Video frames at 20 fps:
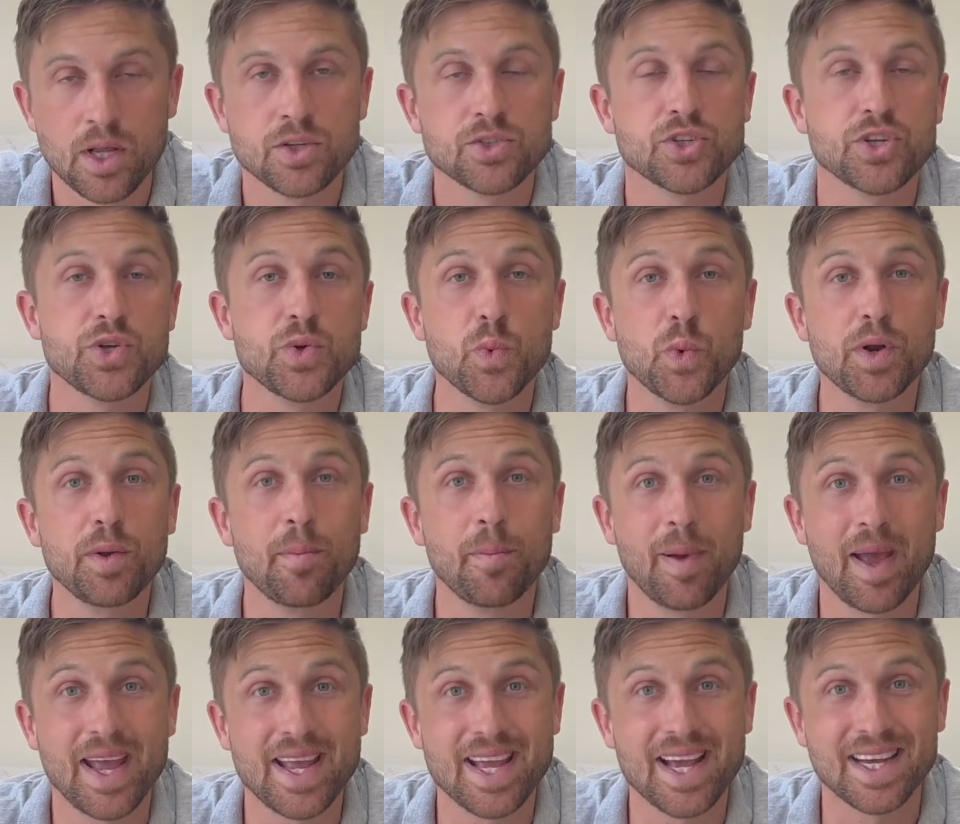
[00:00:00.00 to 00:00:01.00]
So you wouldn't
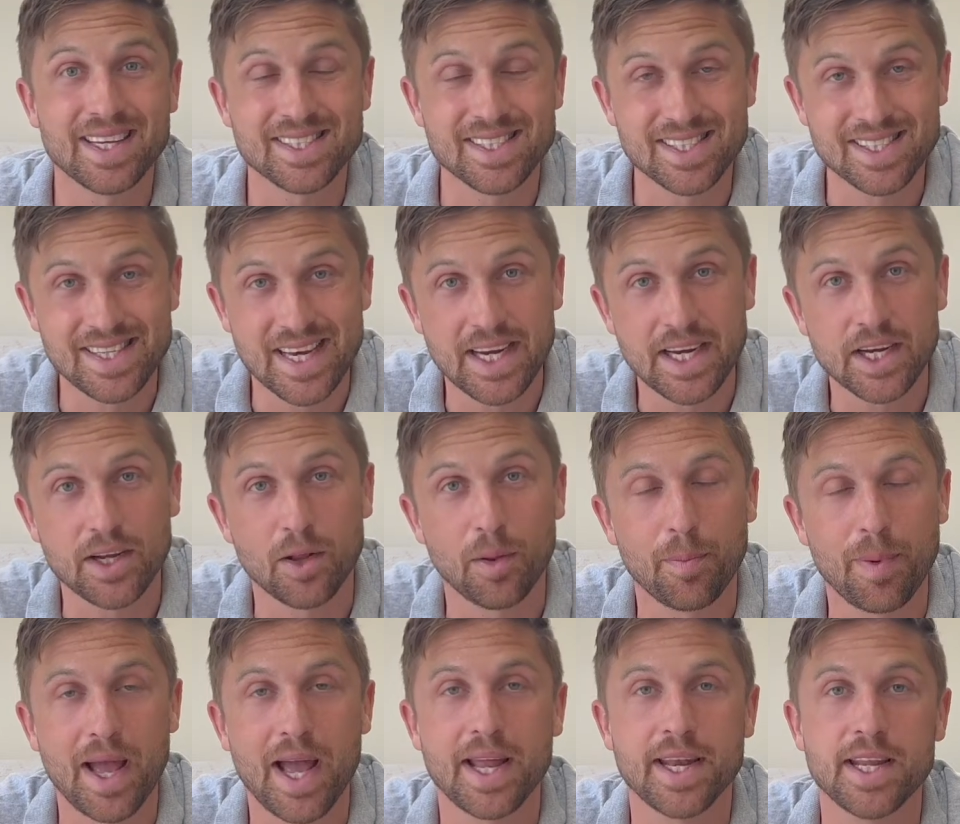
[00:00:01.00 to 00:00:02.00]
pay a single
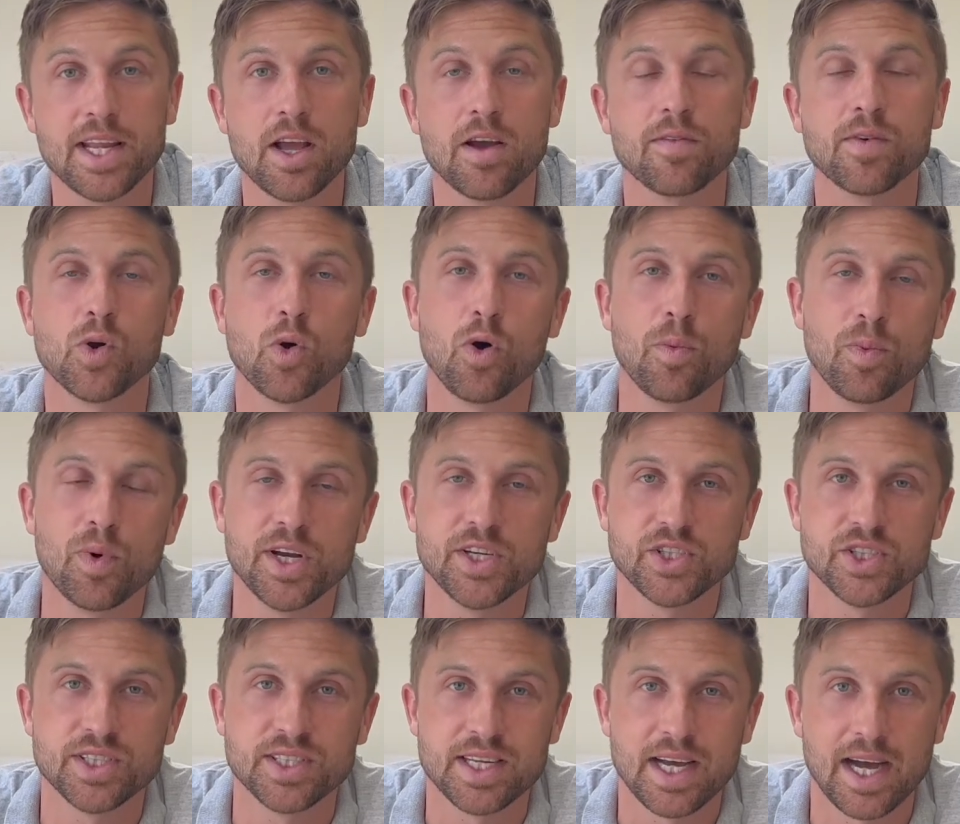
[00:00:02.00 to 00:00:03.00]
penny of
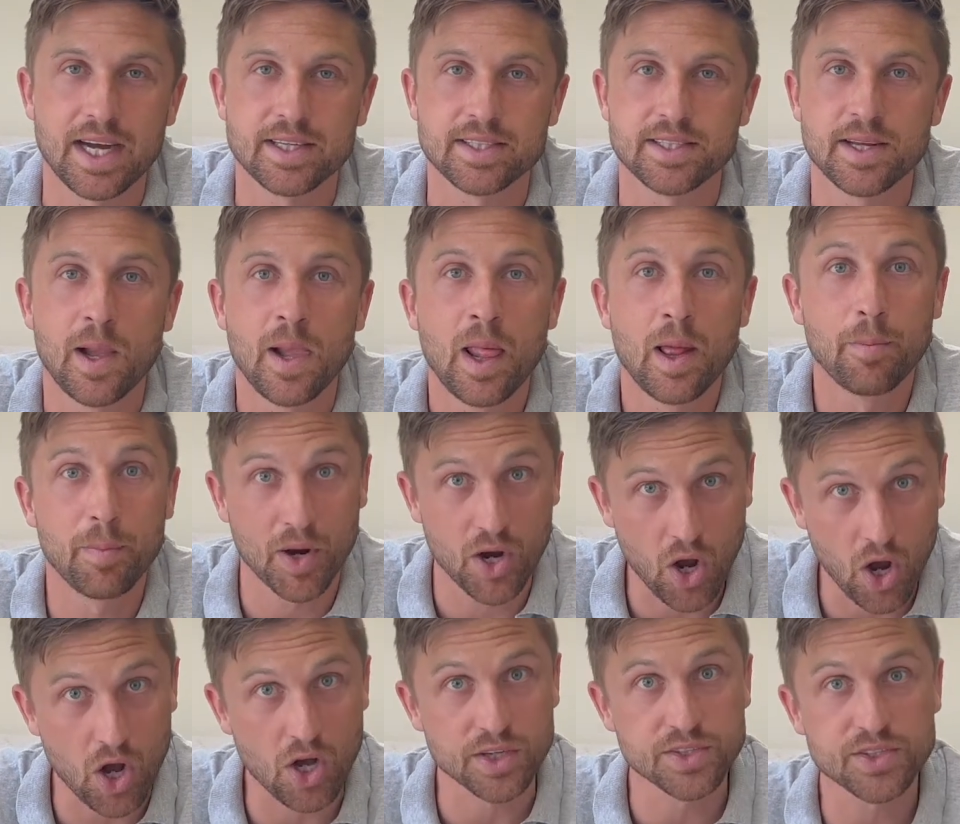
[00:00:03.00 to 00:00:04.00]
corporation tax
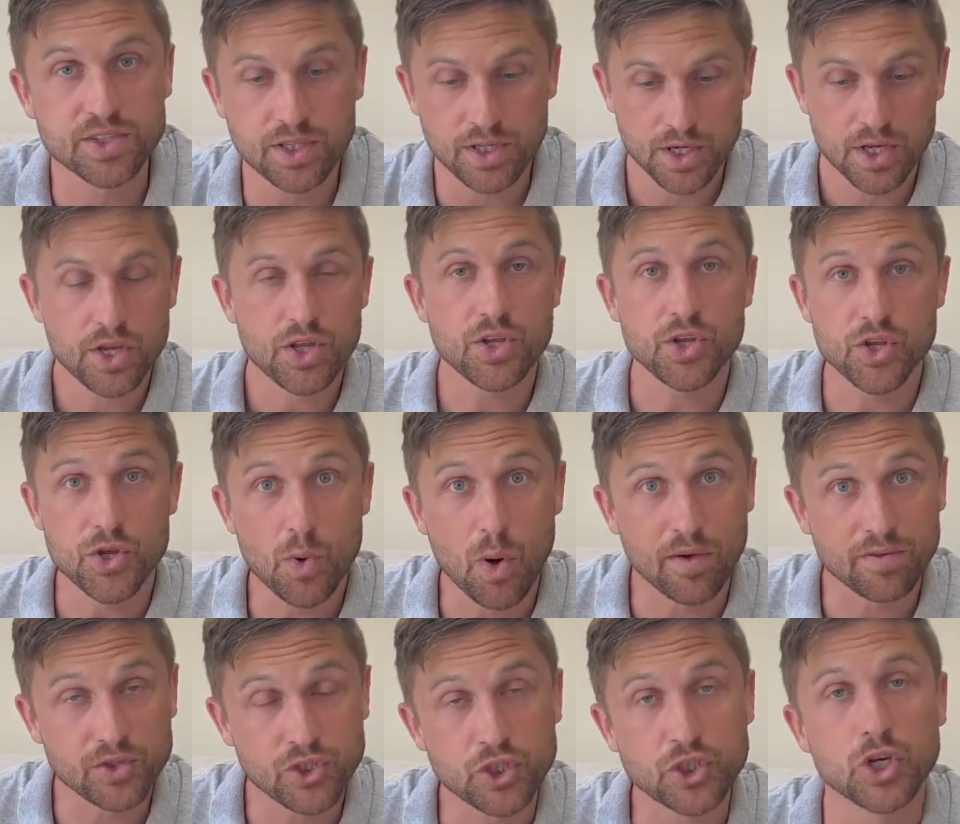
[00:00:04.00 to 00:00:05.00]
because you
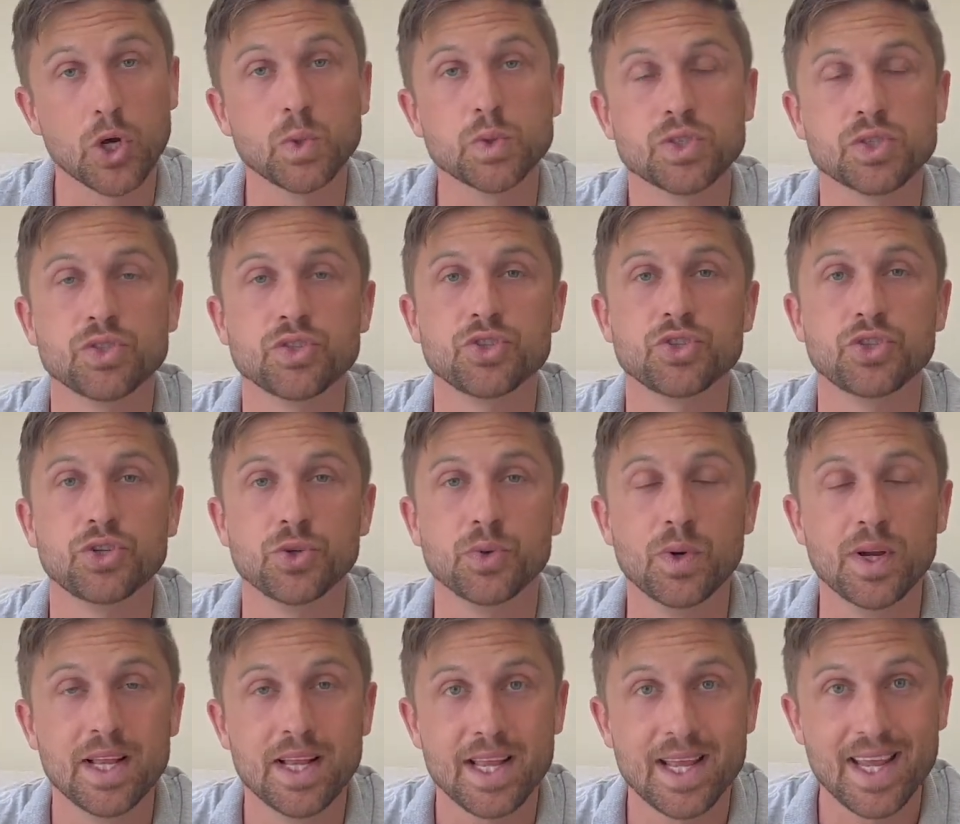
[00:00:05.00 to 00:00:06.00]
have chosen
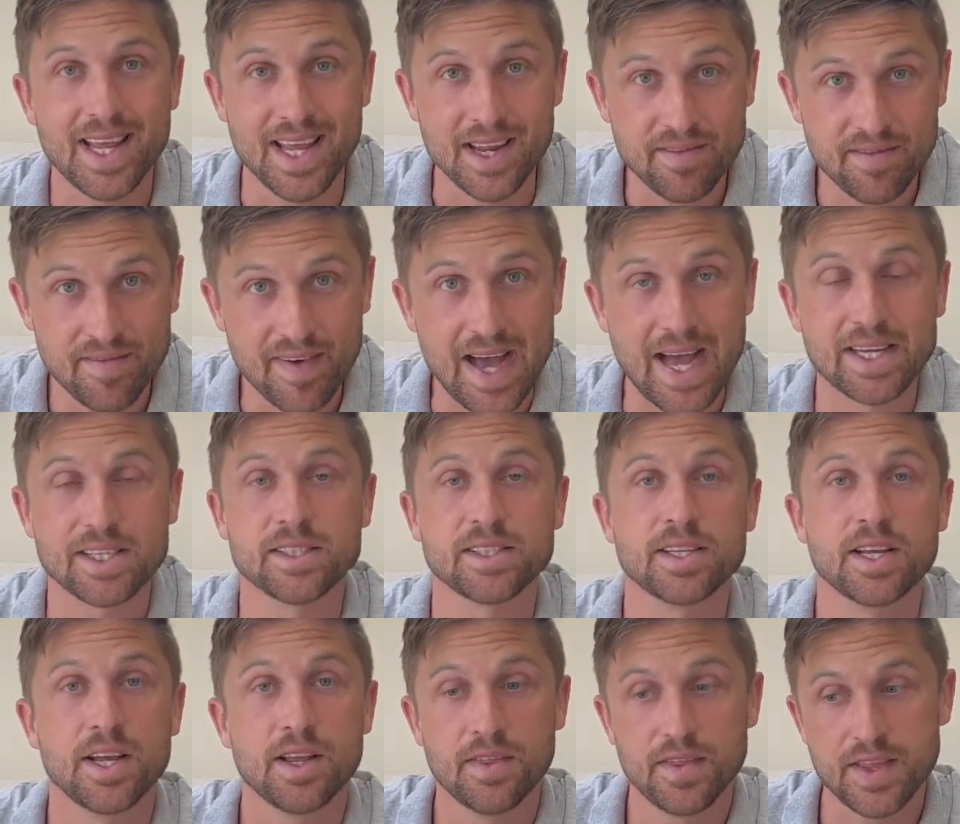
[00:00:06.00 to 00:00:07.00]
to
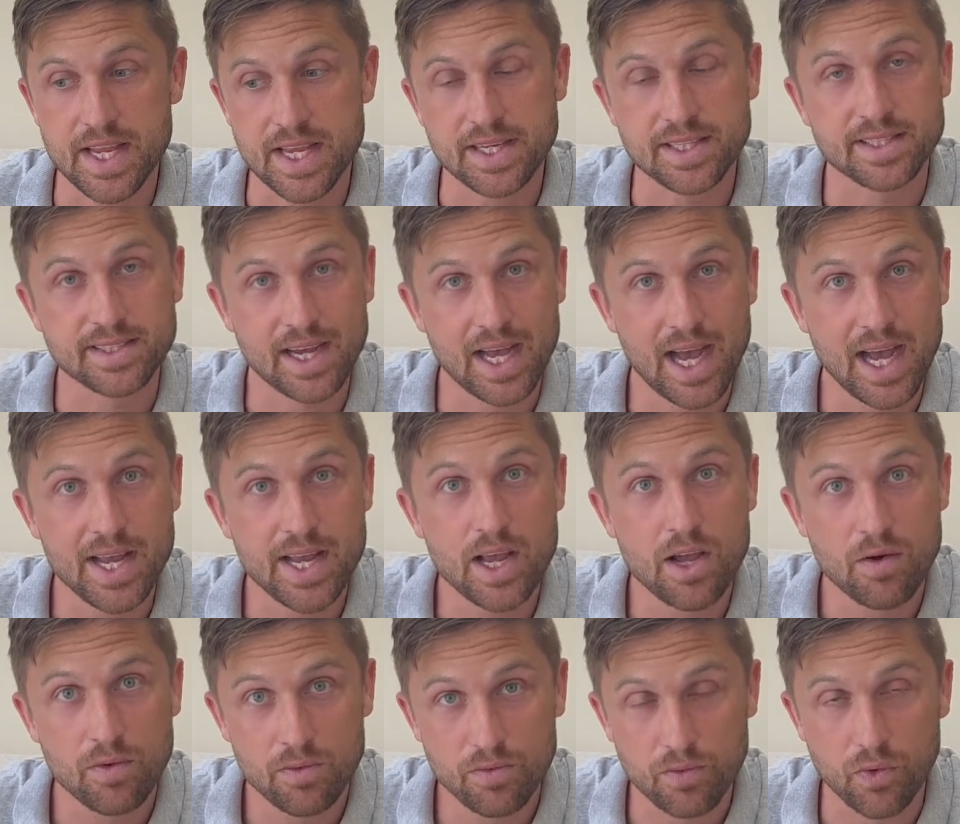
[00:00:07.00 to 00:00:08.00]
invest the
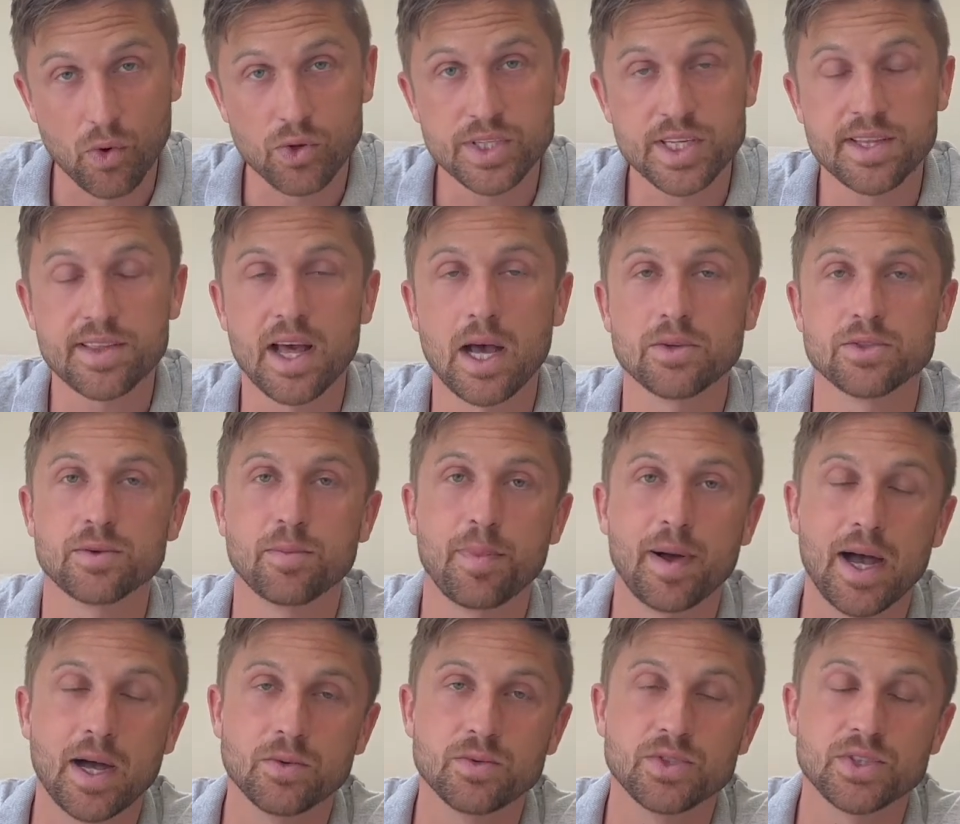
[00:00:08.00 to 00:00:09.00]
entire
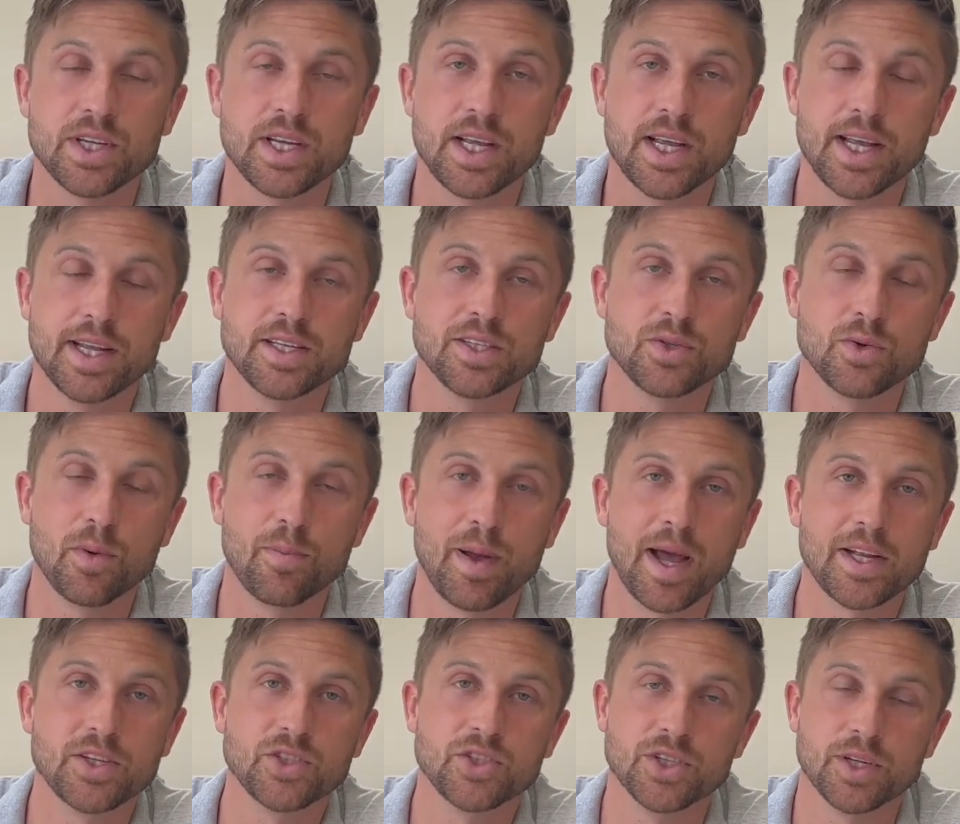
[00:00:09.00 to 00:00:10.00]
£40,000 into a
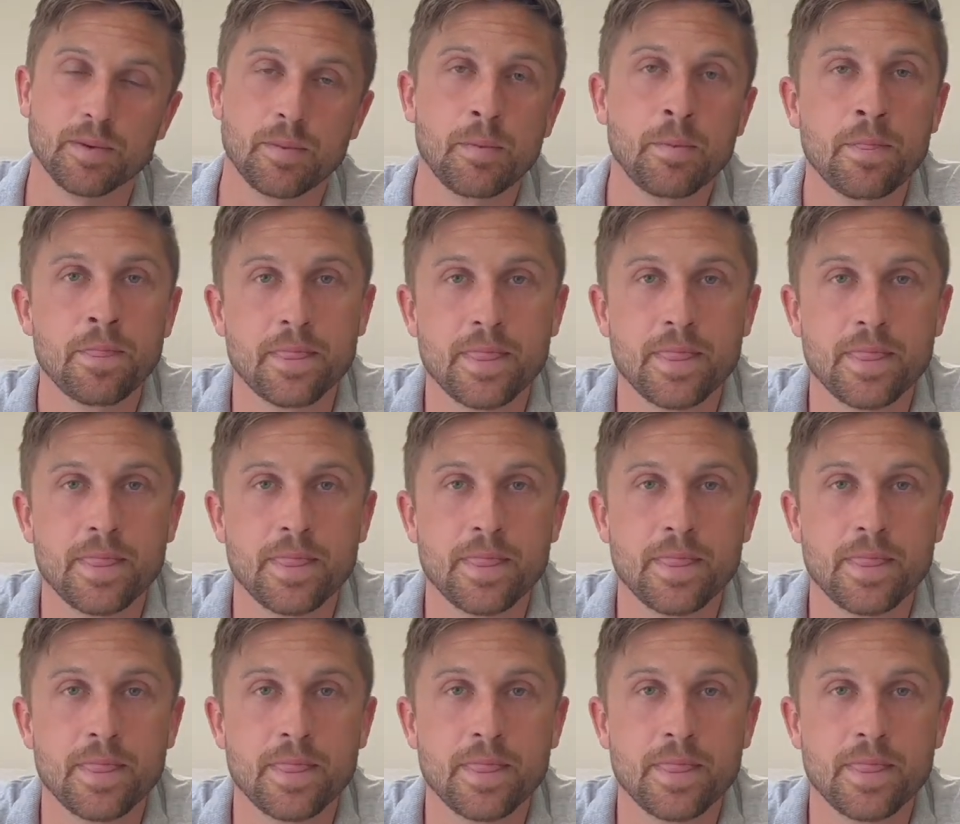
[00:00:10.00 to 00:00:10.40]
pension.